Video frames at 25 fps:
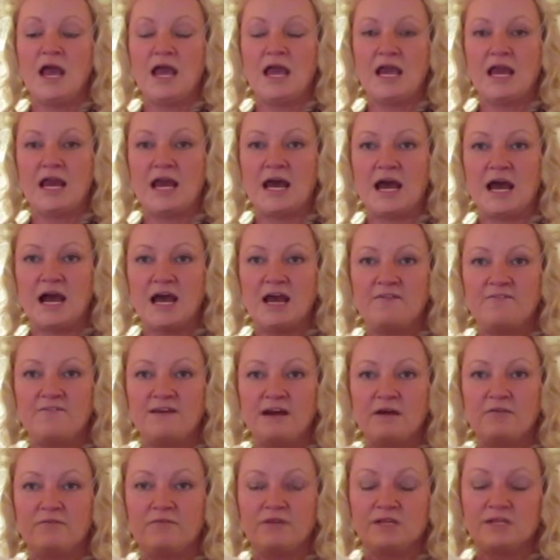And I
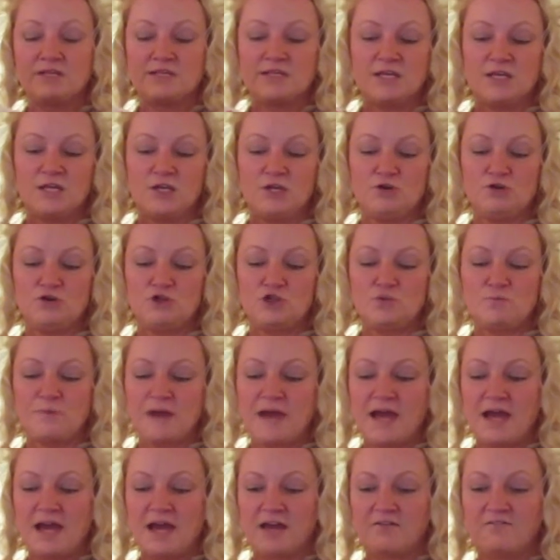found this huge
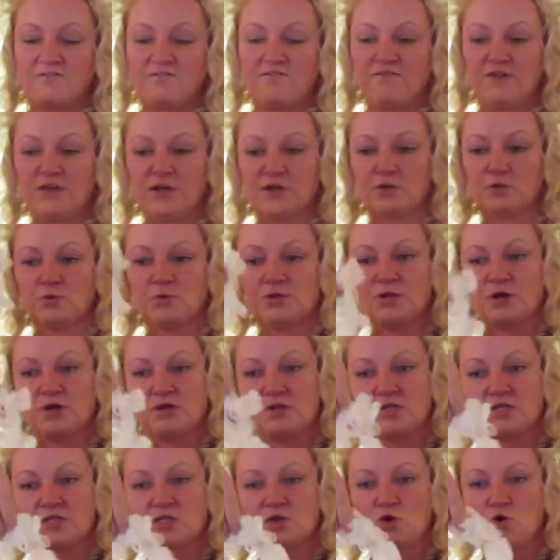bag filled with all
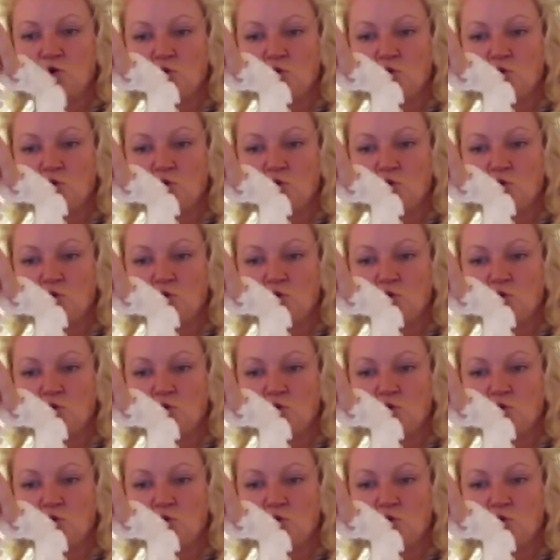this